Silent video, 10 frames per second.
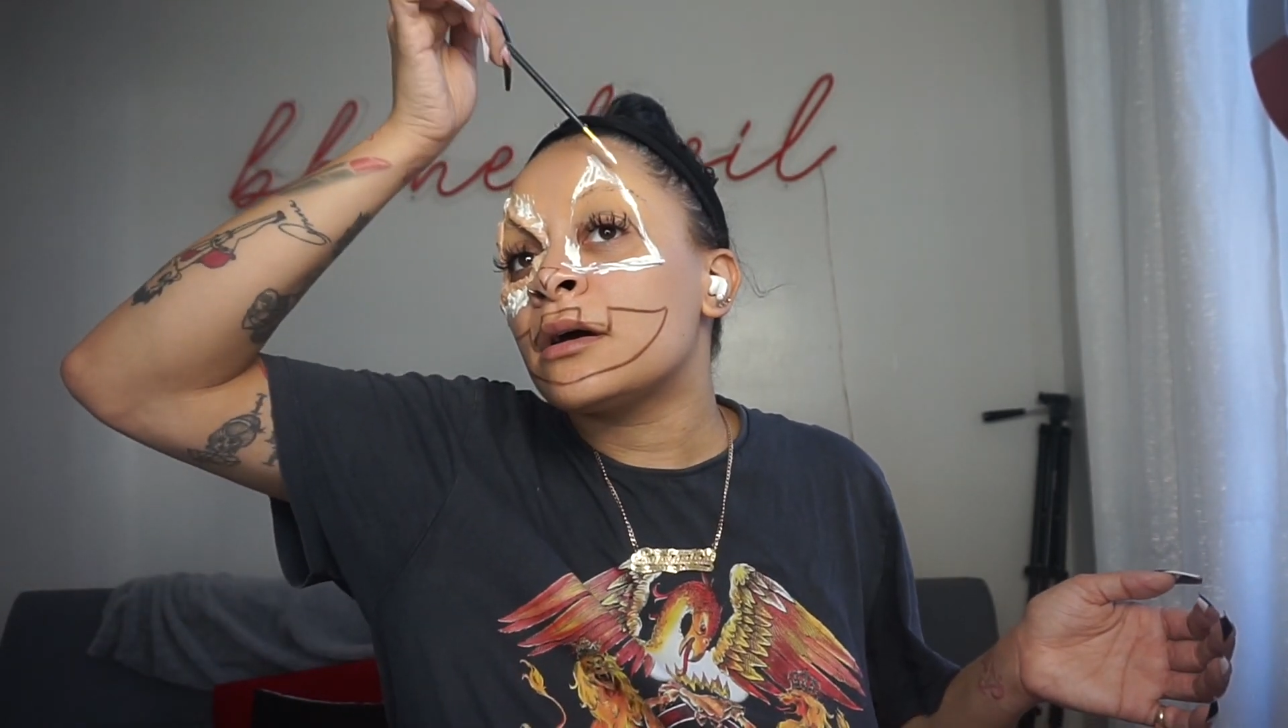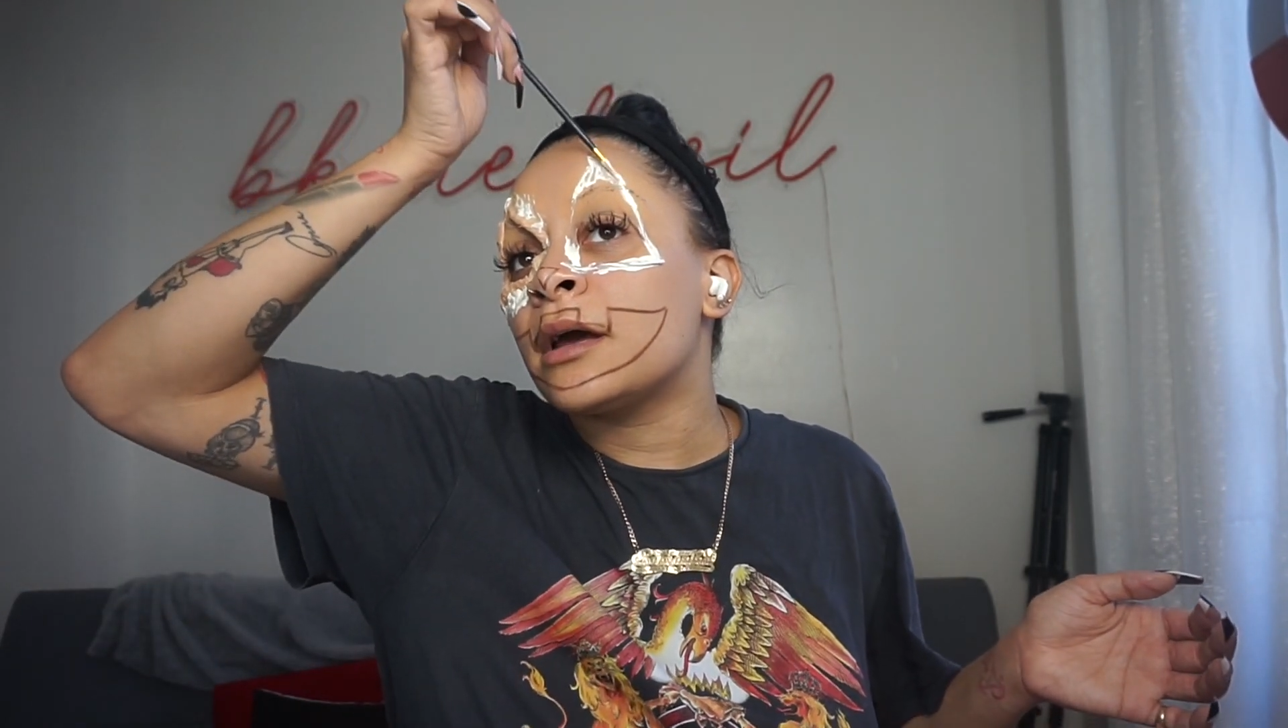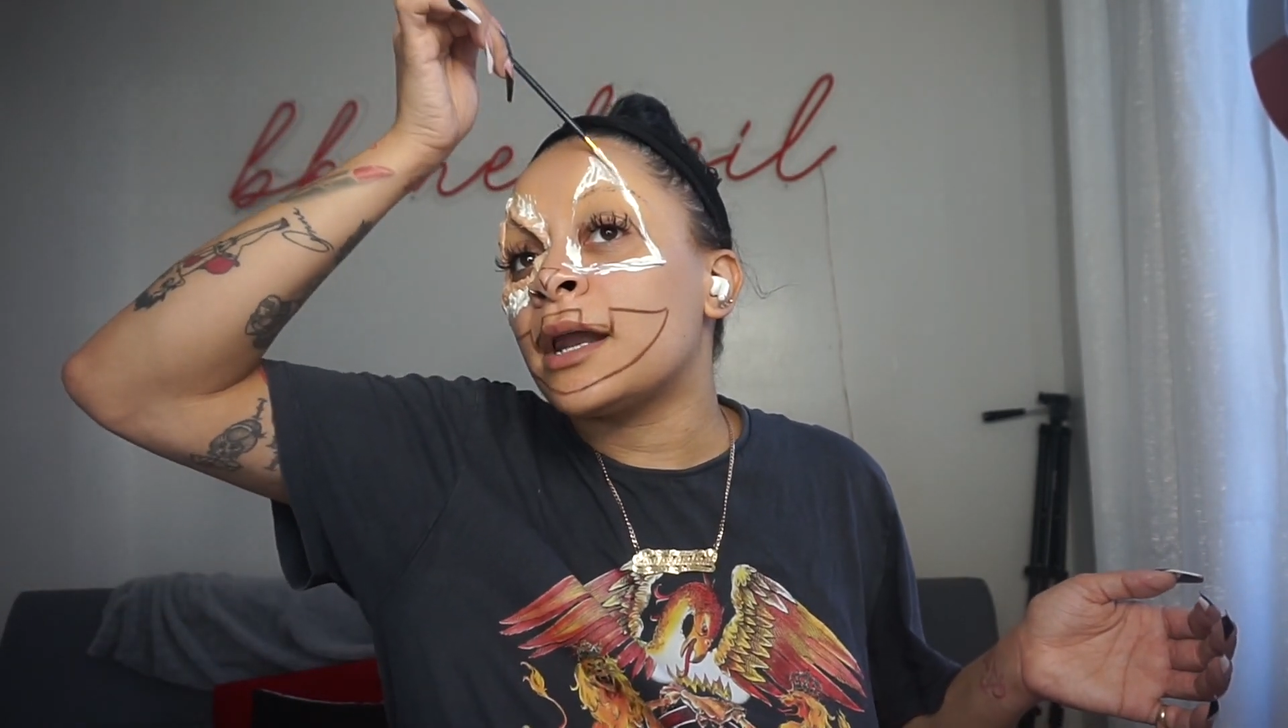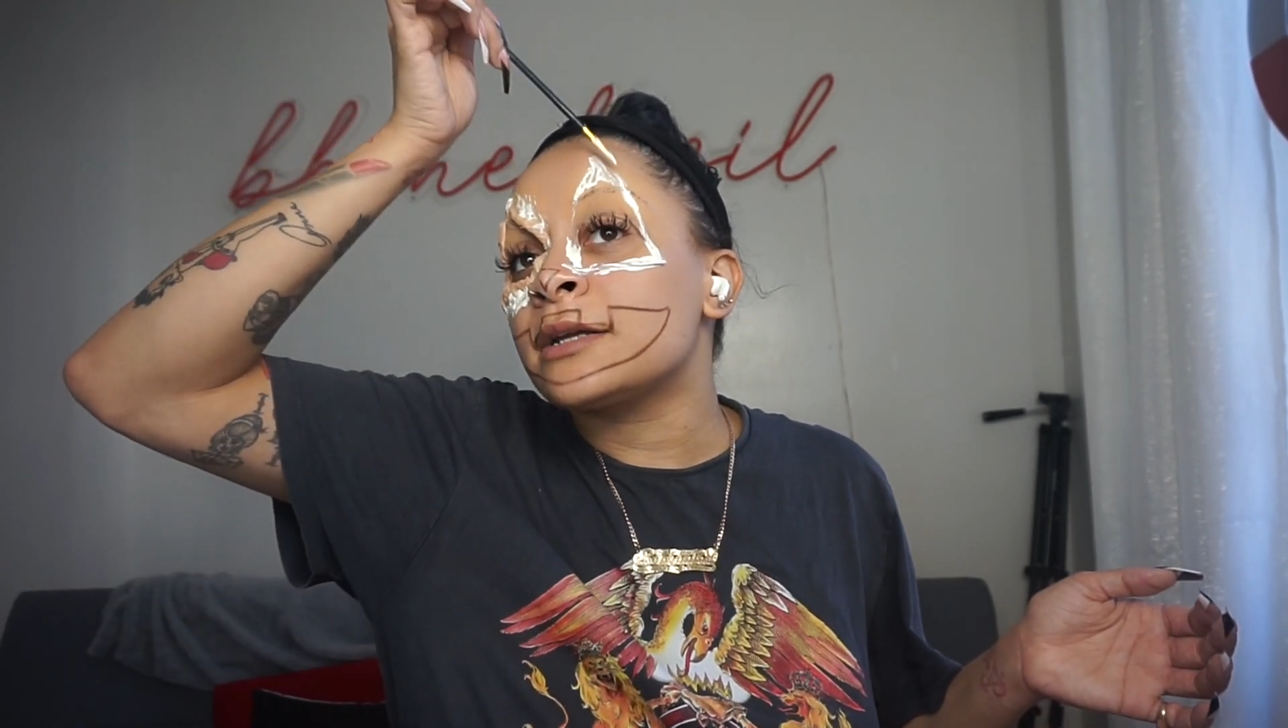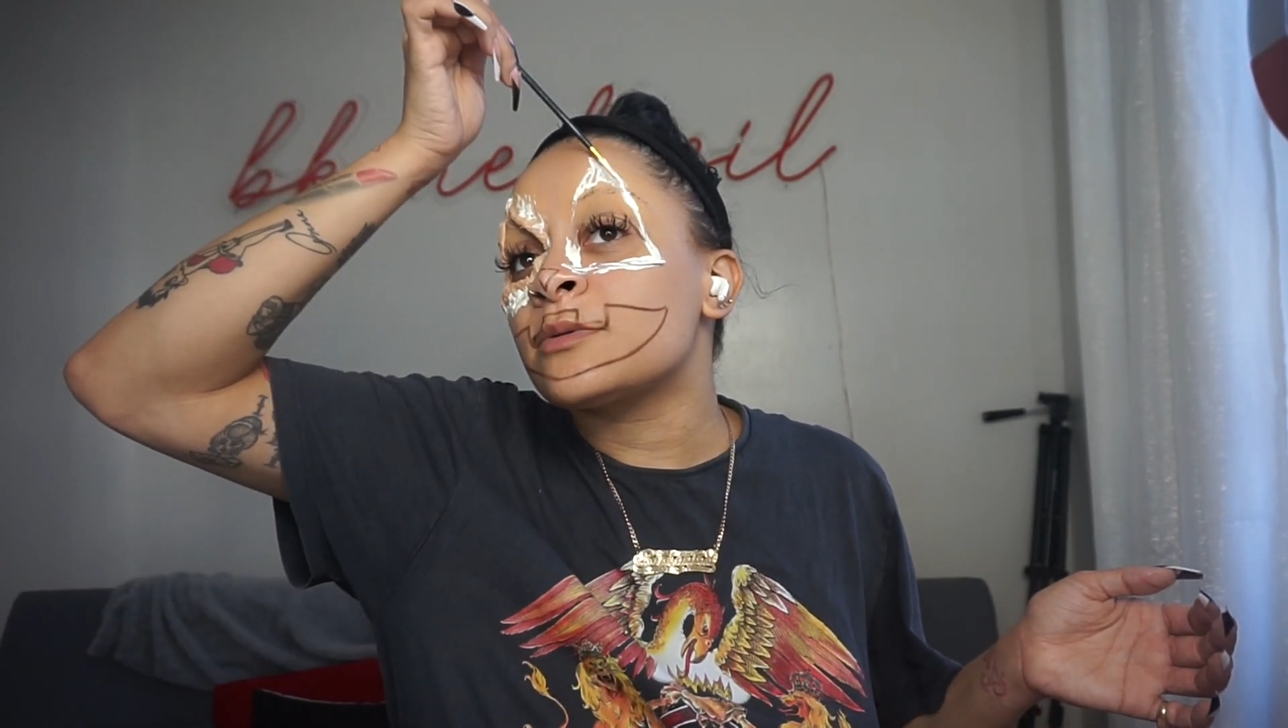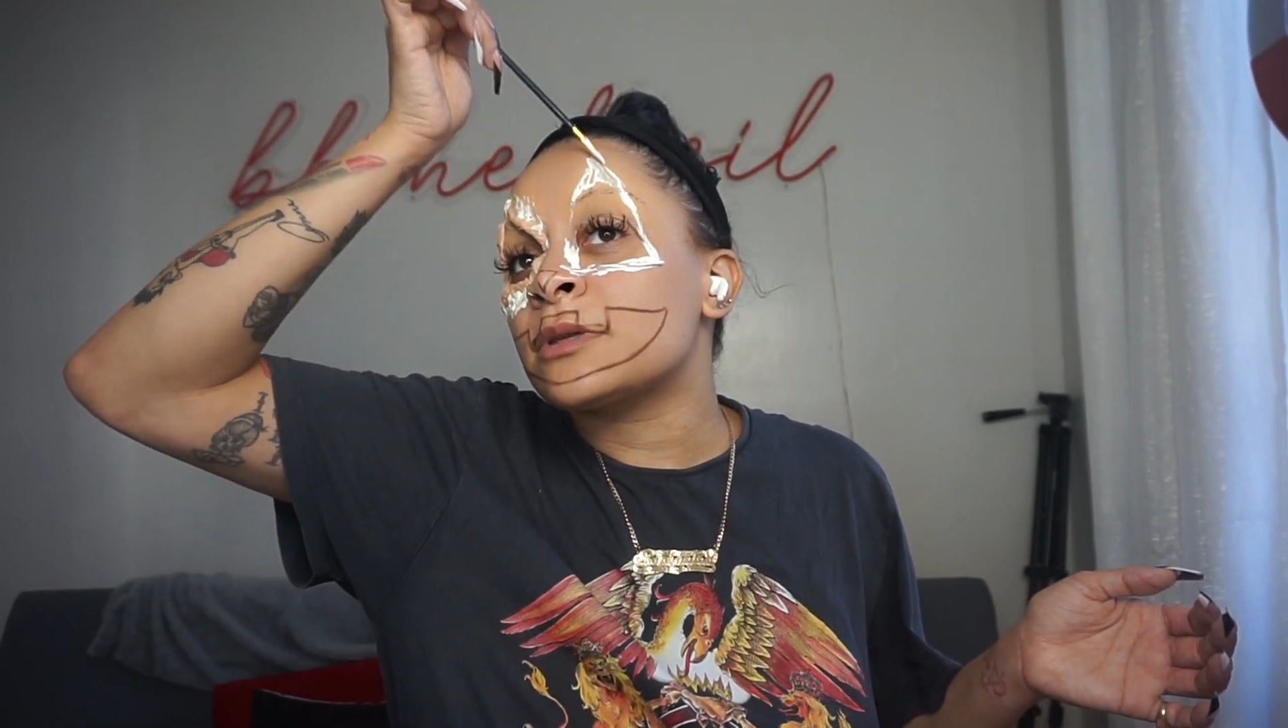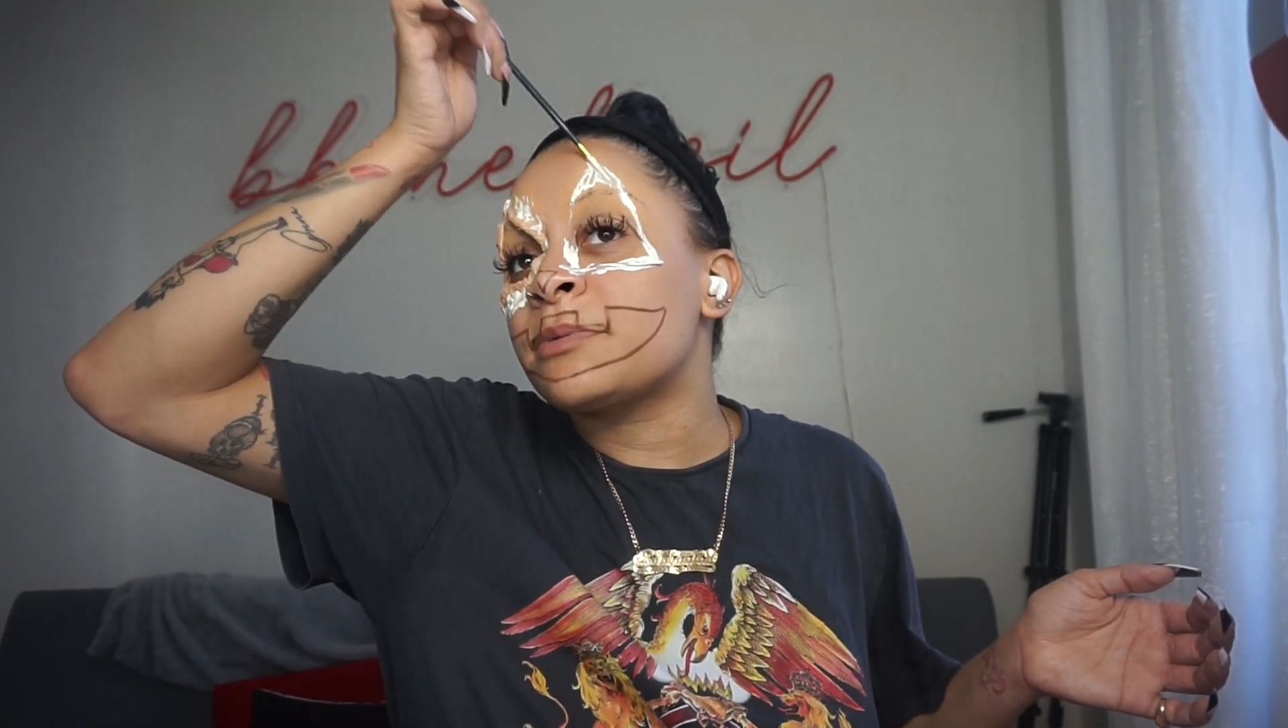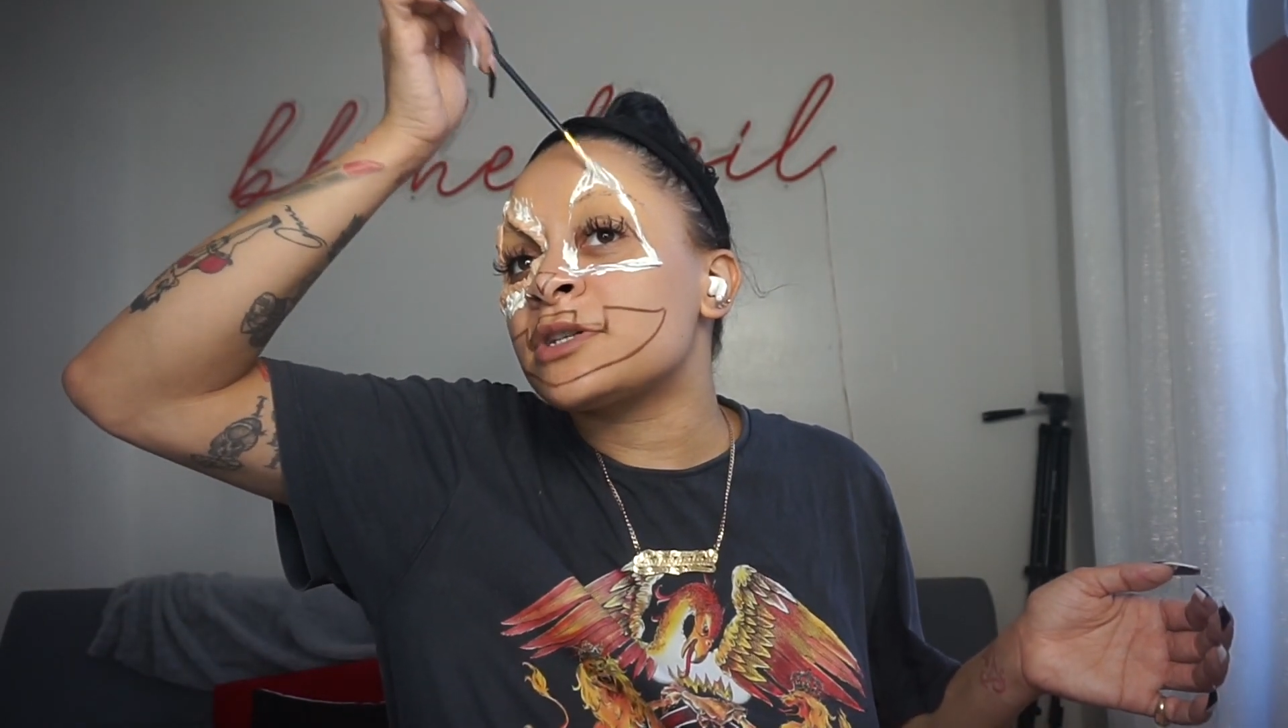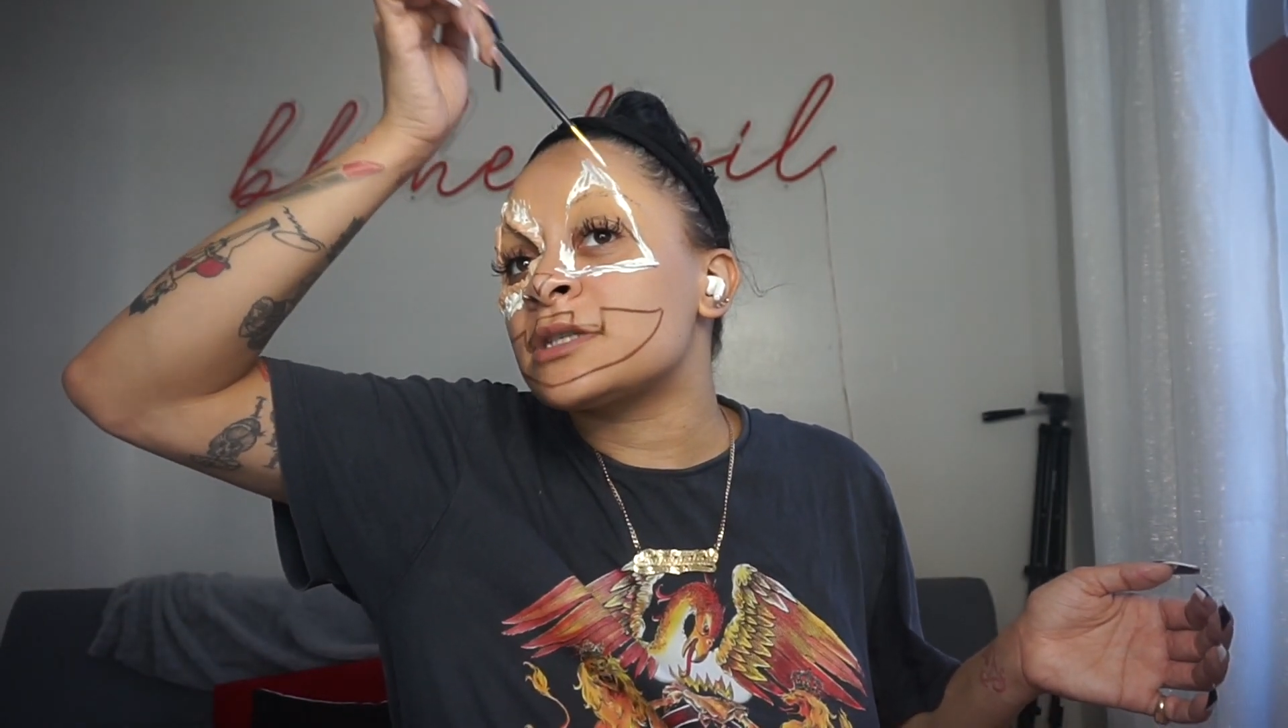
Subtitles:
and I just want the pictures